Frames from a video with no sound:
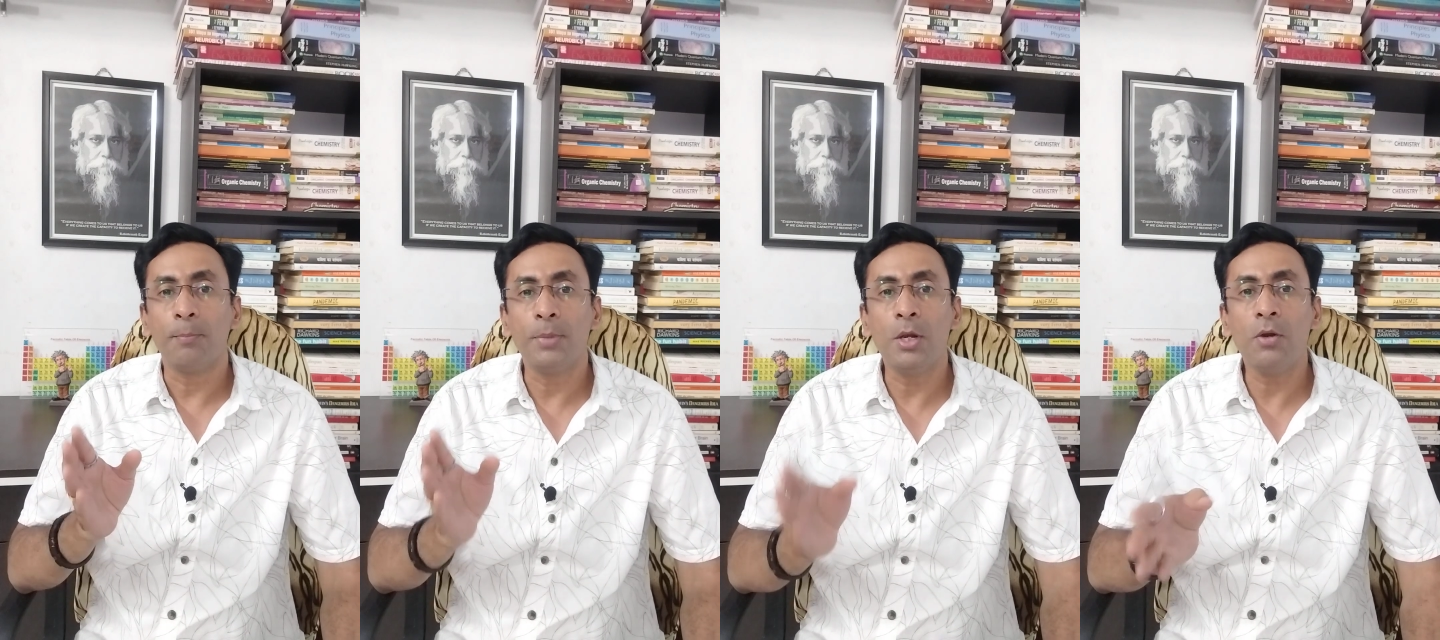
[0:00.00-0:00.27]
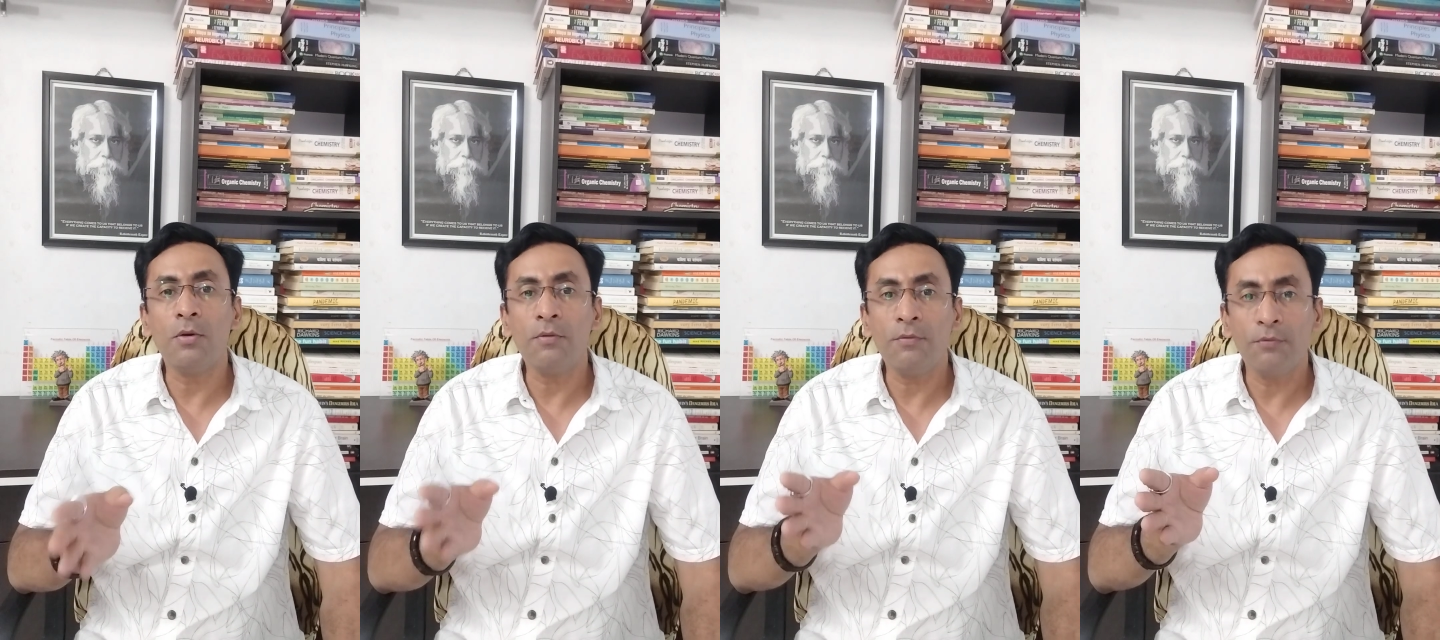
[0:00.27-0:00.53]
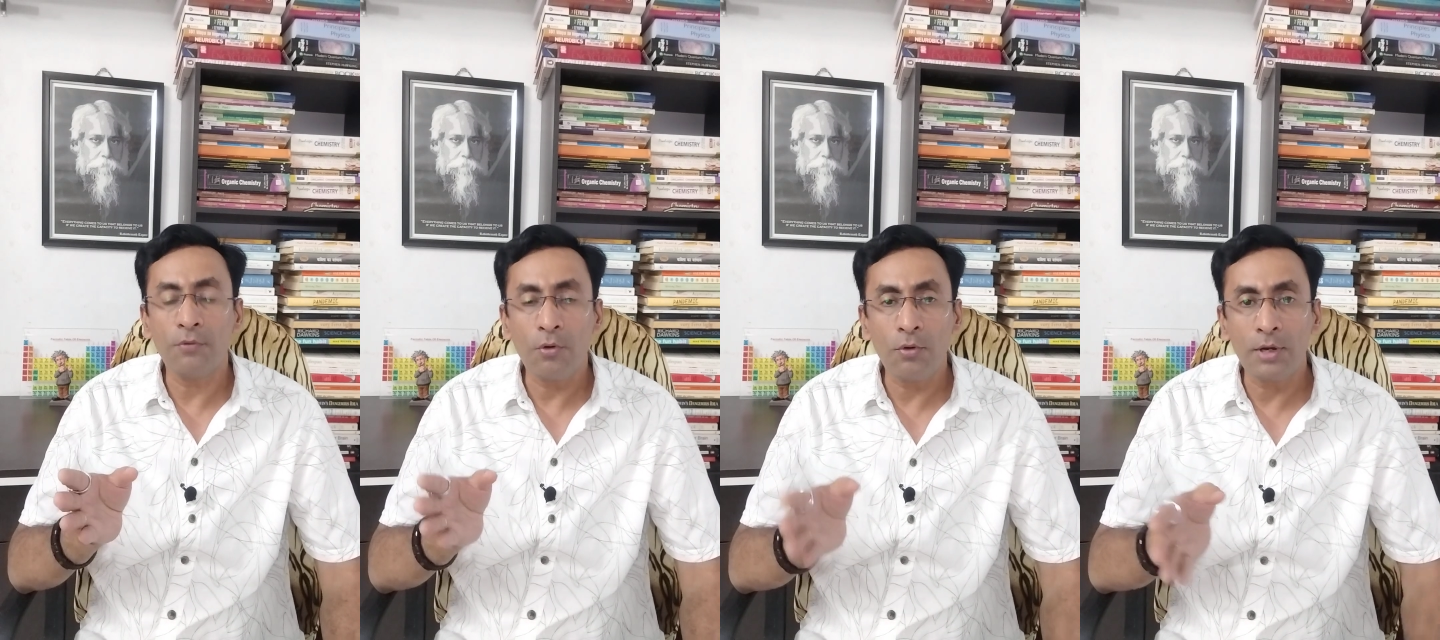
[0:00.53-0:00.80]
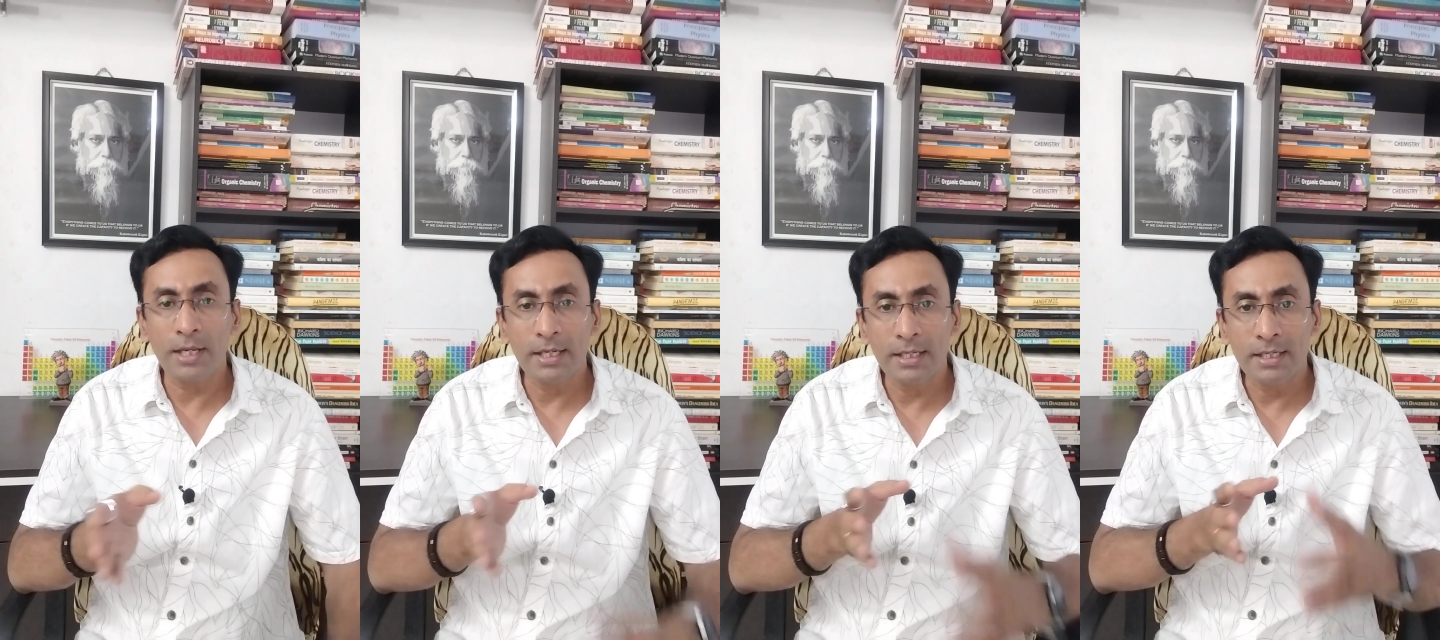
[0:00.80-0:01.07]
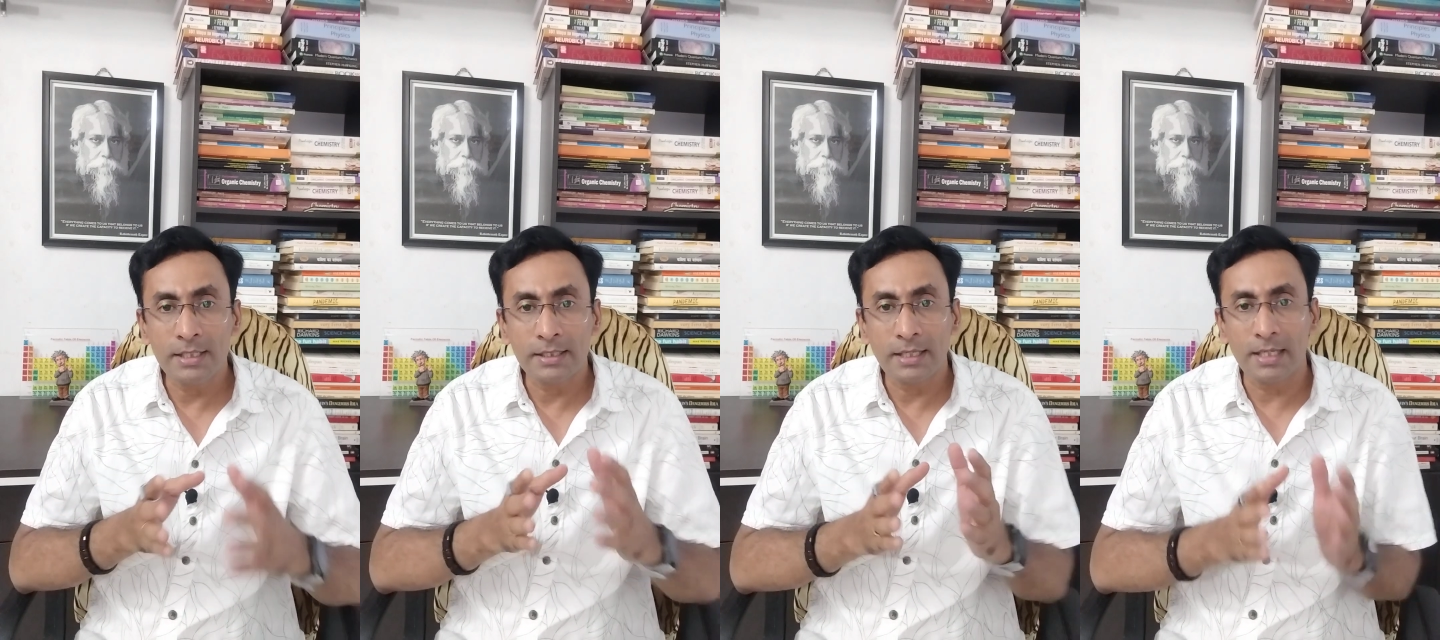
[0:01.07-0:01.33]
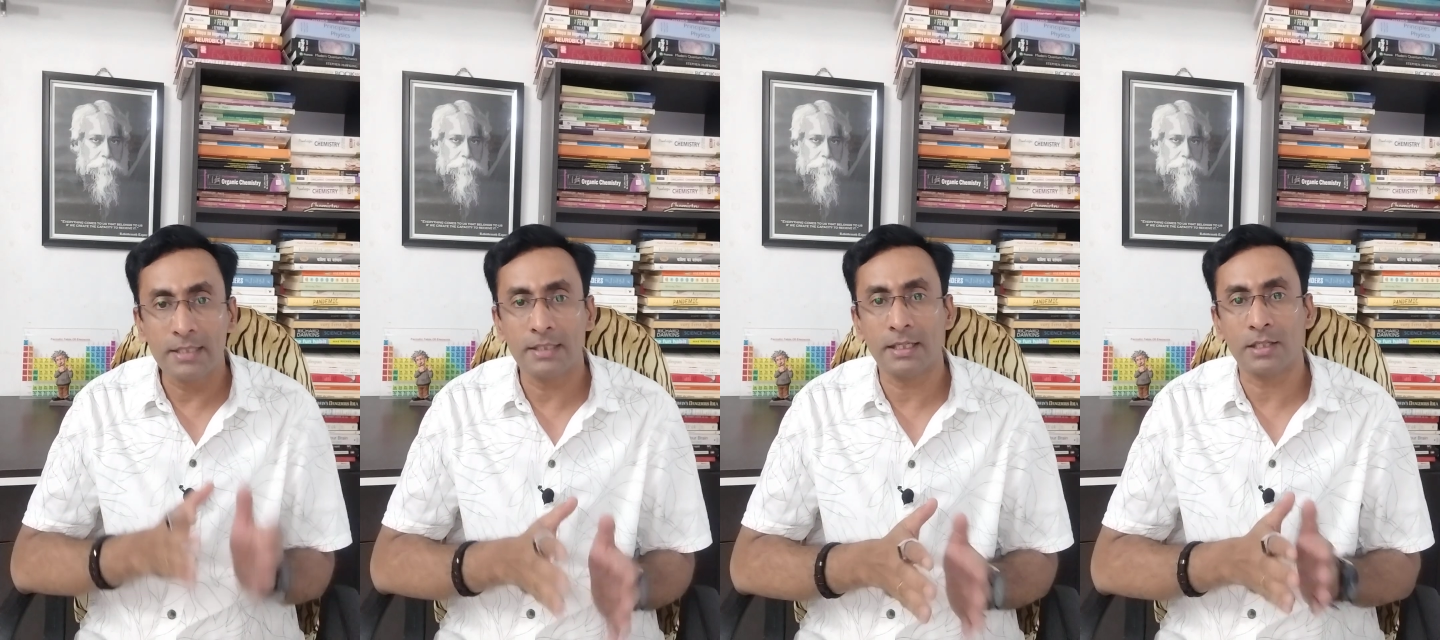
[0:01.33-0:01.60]
Below 4 degrees
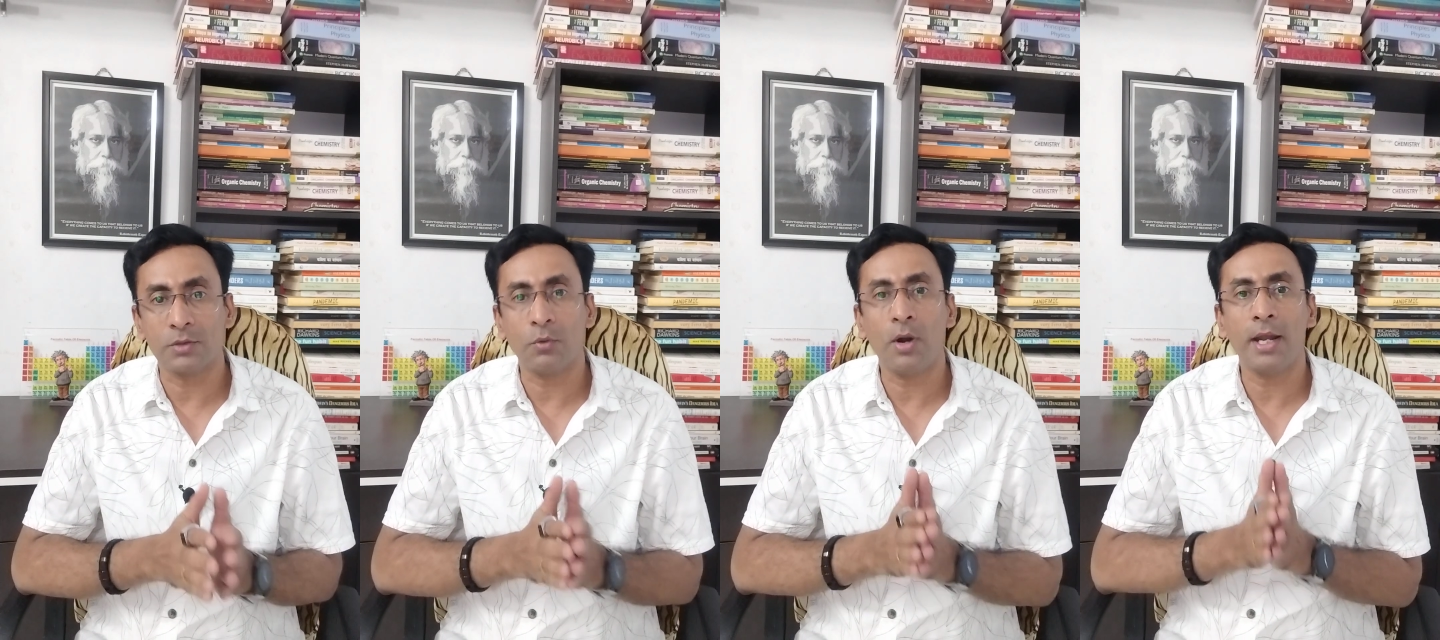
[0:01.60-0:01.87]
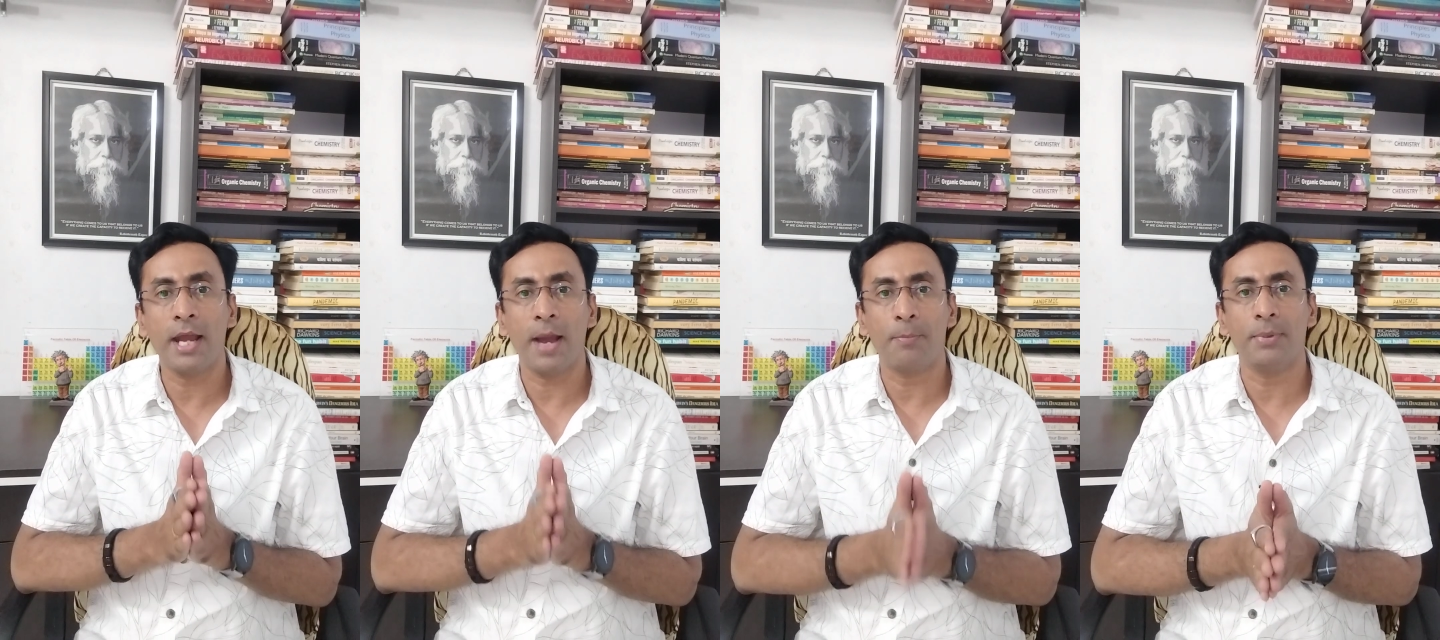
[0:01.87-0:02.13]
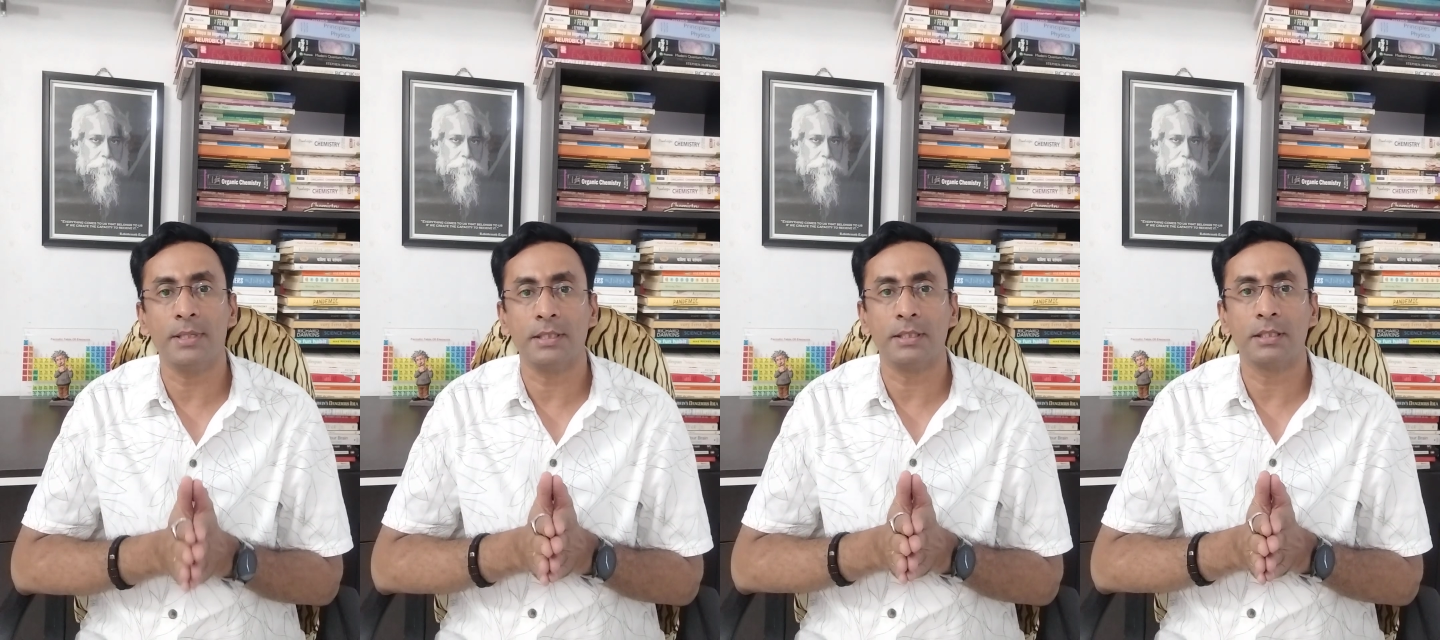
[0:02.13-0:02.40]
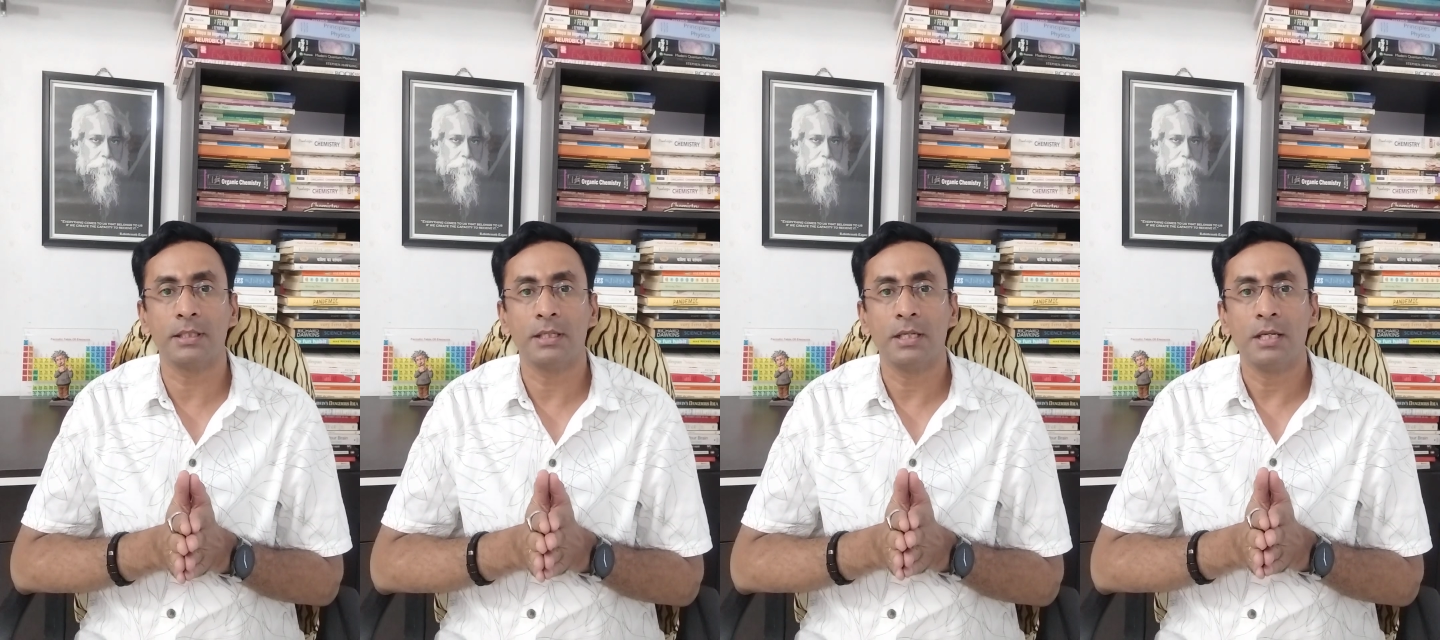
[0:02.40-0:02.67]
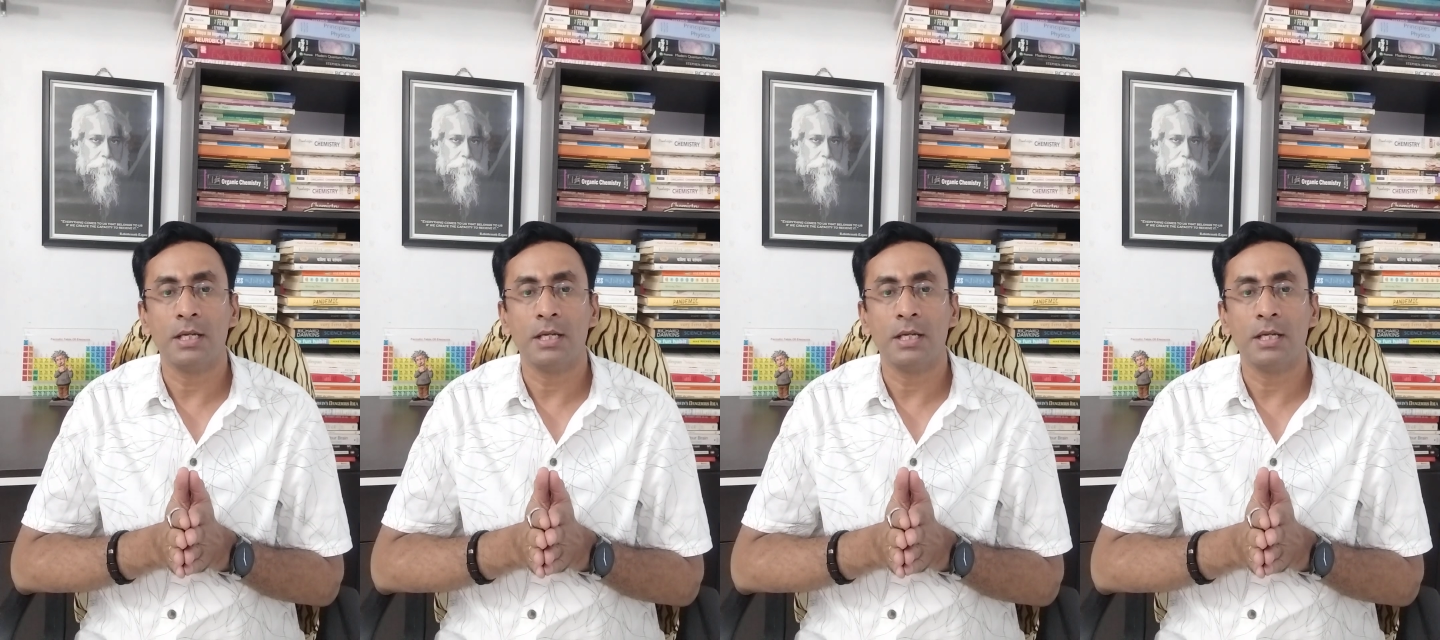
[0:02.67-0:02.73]
Celsius, what happens?